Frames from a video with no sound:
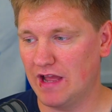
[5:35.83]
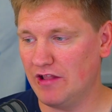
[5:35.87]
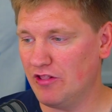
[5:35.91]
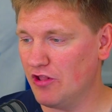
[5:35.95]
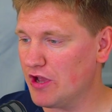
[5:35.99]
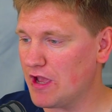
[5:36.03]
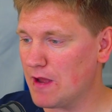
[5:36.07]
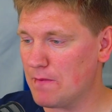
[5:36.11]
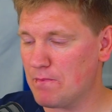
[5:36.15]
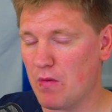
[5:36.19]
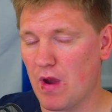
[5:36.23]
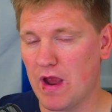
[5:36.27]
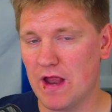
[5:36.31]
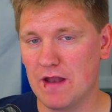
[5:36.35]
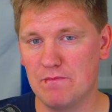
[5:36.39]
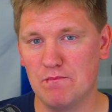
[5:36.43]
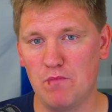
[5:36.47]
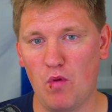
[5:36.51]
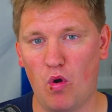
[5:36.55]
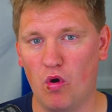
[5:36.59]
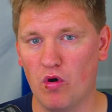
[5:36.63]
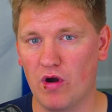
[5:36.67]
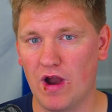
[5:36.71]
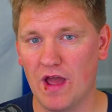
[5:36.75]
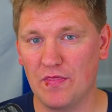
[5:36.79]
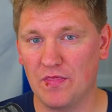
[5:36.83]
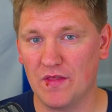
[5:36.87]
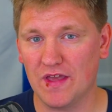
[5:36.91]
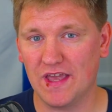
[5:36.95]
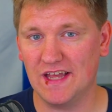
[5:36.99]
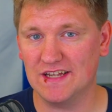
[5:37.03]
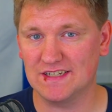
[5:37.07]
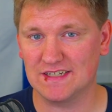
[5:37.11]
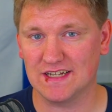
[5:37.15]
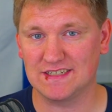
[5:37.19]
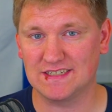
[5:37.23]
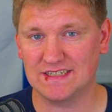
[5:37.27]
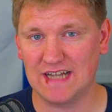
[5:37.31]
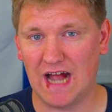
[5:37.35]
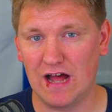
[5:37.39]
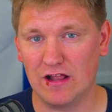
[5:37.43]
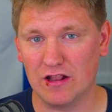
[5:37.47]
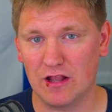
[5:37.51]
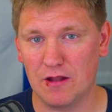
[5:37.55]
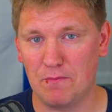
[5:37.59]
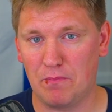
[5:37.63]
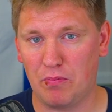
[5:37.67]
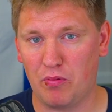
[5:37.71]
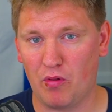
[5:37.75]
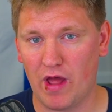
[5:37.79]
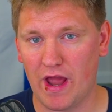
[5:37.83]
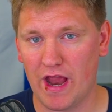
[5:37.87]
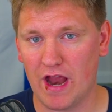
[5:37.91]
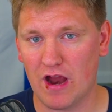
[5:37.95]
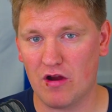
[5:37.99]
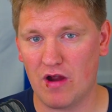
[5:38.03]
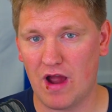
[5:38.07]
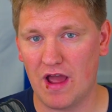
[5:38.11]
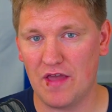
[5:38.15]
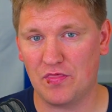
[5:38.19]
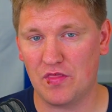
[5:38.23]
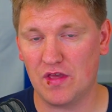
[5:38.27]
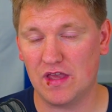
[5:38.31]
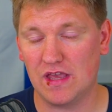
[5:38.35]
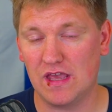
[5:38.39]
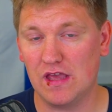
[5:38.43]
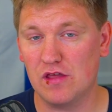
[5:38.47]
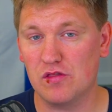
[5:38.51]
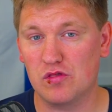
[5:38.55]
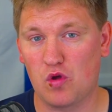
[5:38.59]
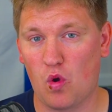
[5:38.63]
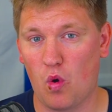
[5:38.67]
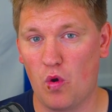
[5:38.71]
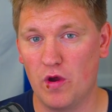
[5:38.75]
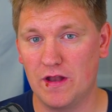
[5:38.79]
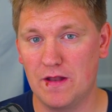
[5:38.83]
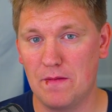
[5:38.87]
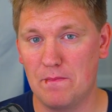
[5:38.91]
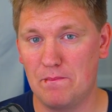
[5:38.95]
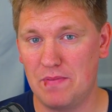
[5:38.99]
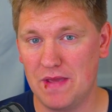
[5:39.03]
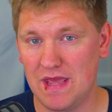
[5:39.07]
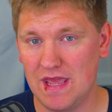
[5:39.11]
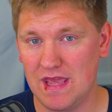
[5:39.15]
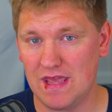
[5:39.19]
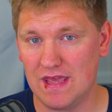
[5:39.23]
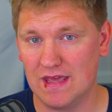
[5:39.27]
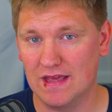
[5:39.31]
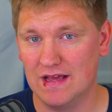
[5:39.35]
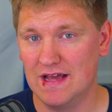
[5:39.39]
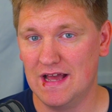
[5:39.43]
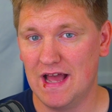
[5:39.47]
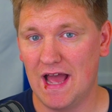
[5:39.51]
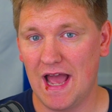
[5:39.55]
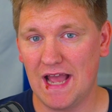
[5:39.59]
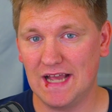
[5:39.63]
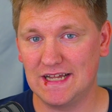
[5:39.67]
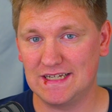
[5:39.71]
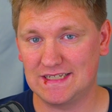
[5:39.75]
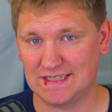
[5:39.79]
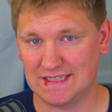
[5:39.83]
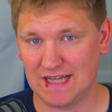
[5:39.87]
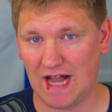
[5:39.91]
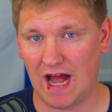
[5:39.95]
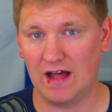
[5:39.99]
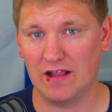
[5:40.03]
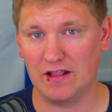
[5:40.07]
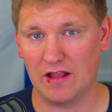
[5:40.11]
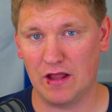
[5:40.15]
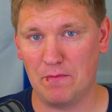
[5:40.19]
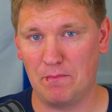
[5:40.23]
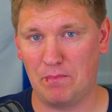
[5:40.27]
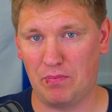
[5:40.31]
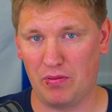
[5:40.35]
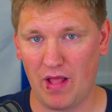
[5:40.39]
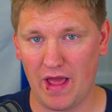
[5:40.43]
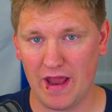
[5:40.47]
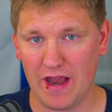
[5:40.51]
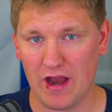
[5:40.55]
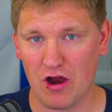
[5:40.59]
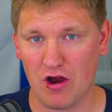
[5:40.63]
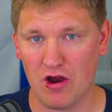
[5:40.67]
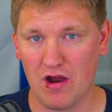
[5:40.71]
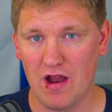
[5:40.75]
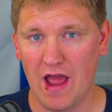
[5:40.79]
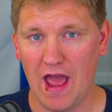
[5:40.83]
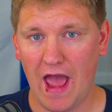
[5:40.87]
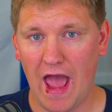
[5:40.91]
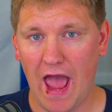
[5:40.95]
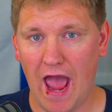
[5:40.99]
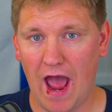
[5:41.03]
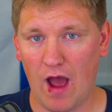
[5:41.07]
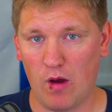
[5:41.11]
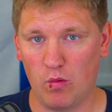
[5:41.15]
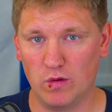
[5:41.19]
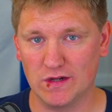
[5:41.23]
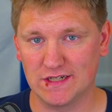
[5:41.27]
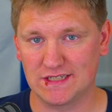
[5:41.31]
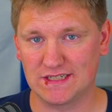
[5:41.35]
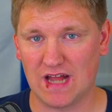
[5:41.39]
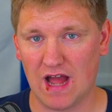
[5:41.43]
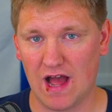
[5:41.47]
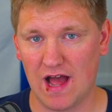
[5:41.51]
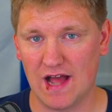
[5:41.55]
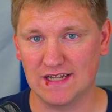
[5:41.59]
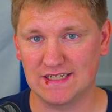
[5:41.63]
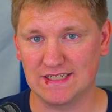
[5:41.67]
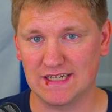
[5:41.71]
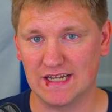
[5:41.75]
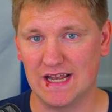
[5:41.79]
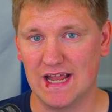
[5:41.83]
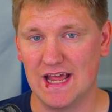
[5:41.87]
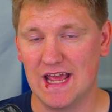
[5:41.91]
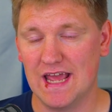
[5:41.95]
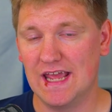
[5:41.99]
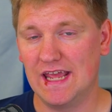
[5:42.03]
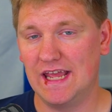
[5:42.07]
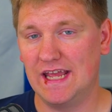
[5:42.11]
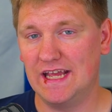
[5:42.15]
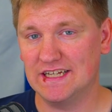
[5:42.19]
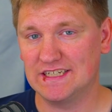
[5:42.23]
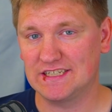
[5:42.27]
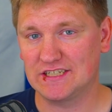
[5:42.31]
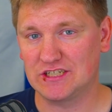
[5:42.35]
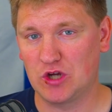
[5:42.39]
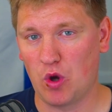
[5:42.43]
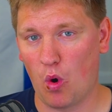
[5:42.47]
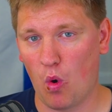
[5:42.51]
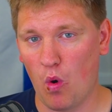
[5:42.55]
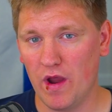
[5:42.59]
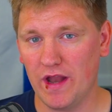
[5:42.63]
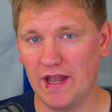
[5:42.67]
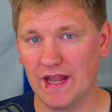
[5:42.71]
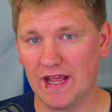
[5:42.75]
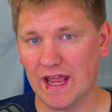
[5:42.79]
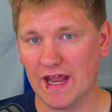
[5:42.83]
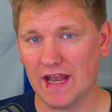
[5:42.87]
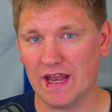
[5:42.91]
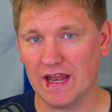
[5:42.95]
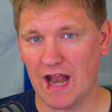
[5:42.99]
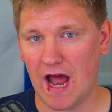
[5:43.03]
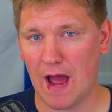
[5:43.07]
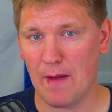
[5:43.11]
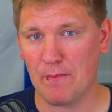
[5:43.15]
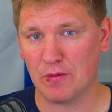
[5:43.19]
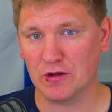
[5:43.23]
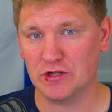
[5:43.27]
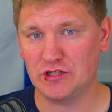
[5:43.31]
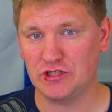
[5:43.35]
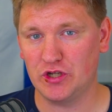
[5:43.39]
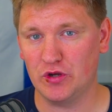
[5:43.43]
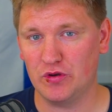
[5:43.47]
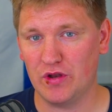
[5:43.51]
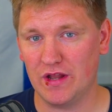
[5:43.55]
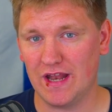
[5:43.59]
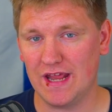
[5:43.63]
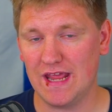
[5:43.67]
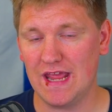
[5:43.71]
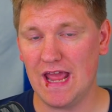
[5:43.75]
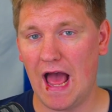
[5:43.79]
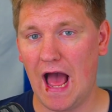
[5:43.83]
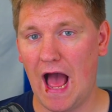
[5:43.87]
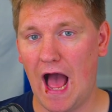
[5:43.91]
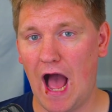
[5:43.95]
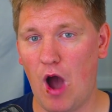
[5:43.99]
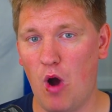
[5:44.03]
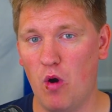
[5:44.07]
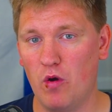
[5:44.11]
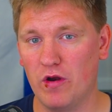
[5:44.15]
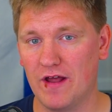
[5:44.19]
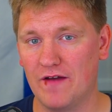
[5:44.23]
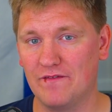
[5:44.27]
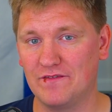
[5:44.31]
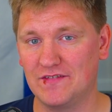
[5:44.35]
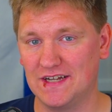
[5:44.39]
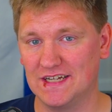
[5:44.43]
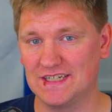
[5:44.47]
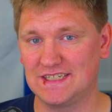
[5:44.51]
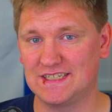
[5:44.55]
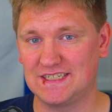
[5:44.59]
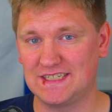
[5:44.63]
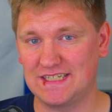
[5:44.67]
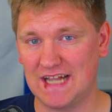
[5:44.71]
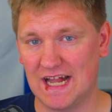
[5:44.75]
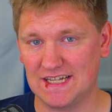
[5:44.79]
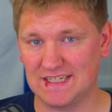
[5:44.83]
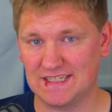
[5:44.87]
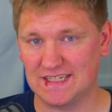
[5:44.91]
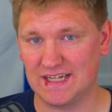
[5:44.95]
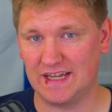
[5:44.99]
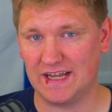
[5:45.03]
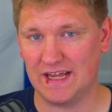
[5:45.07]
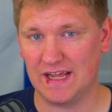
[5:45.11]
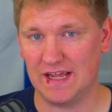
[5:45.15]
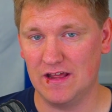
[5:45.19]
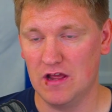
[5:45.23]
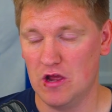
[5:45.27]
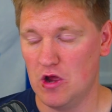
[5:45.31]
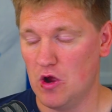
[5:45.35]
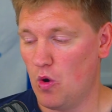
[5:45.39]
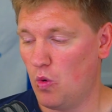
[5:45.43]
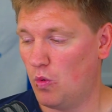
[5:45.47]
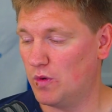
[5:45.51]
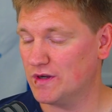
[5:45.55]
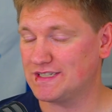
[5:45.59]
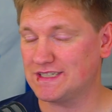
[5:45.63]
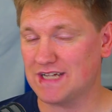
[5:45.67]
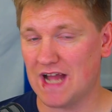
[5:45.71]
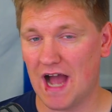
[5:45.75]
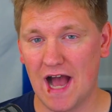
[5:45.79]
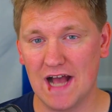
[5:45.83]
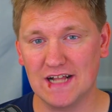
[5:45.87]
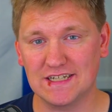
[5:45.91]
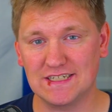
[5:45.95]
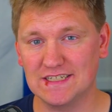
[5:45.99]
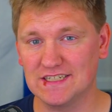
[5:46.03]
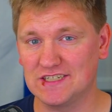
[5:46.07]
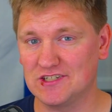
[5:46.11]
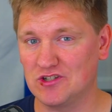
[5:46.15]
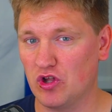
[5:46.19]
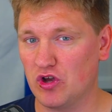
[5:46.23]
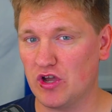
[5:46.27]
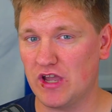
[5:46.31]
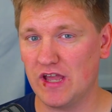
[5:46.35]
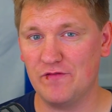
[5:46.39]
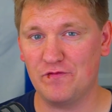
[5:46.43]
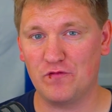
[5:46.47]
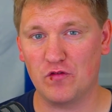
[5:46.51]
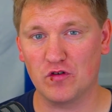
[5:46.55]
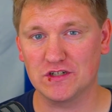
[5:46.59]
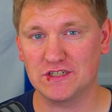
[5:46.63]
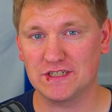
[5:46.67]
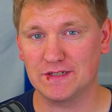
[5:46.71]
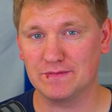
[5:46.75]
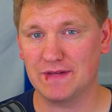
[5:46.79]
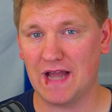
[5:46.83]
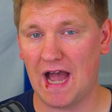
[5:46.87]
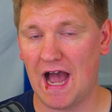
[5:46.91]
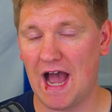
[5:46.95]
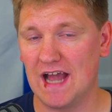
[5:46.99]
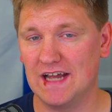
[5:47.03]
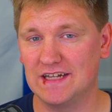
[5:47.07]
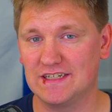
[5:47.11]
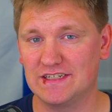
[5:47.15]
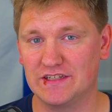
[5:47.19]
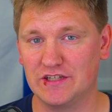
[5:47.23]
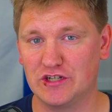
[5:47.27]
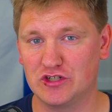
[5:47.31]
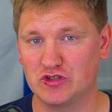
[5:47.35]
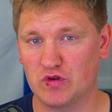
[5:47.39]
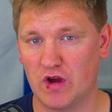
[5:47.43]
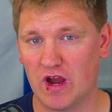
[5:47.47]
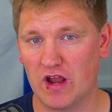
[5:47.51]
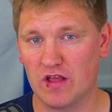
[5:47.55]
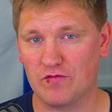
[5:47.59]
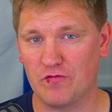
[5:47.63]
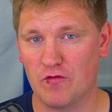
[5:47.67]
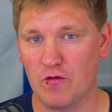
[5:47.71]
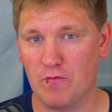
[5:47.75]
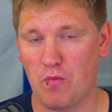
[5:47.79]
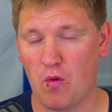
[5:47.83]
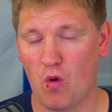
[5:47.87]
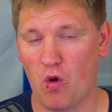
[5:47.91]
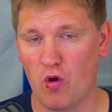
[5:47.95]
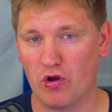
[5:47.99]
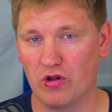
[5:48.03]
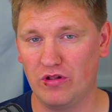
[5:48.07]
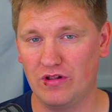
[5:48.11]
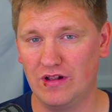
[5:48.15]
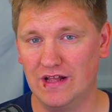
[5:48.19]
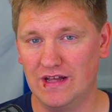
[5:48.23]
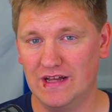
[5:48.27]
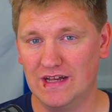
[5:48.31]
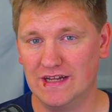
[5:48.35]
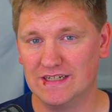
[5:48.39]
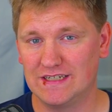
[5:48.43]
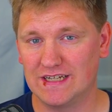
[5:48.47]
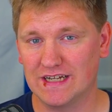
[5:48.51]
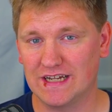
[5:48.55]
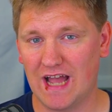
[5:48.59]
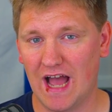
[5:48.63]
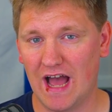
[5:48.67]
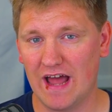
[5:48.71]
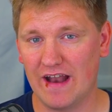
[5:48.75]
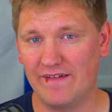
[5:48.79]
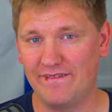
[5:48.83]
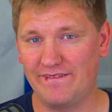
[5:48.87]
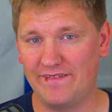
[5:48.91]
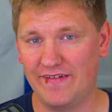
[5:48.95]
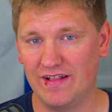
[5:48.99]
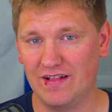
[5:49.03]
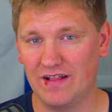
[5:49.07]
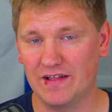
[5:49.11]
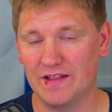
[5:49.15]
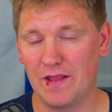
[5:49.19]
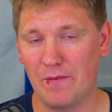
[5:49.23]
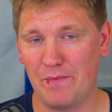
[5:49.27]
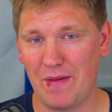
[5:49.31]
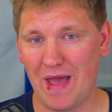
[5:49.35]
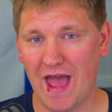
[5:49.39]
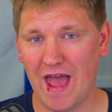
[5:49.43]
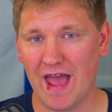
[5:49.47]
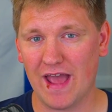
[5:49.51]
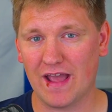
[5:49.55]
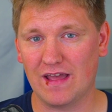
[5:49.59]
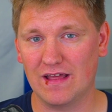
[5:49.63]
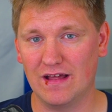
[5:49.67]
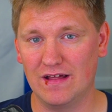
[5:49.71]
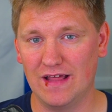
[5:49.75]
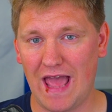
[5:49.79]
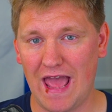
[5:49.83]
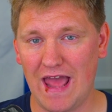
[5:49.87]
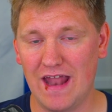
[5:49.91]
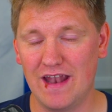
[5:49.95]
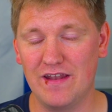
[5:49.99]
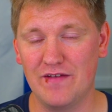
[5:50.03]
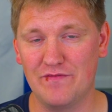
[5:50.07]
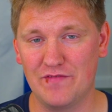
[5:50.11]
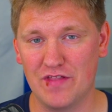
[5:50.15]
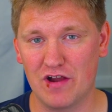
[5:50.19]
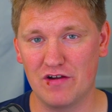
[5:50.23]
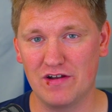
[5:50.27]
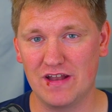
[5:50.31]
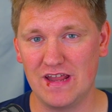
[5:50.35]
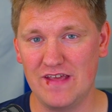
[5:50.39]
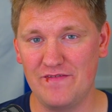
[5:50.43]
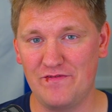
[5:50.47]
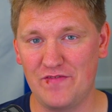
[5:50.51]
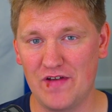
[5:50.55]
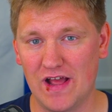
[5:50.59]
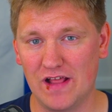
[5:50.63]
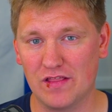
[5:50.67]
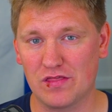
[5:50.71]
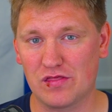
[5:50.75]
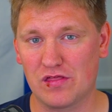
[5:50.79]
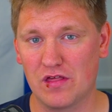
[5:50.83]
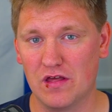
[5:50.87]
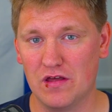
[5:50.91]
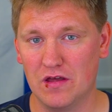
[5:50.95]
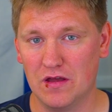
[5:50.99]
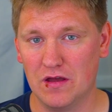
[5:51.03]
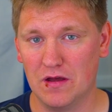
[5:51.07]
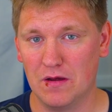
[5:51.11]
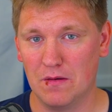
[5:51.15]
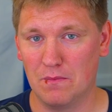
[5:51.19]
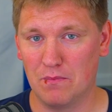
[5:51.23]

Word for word: I look at Braden Moore. I think he's a solid player. I think he's going to be a solid player at Wisconsin. He's going to get an opportunity out of necessity. Wisconsin's looking for some guys in the transfer portal to kind of fill in the back end of their defense.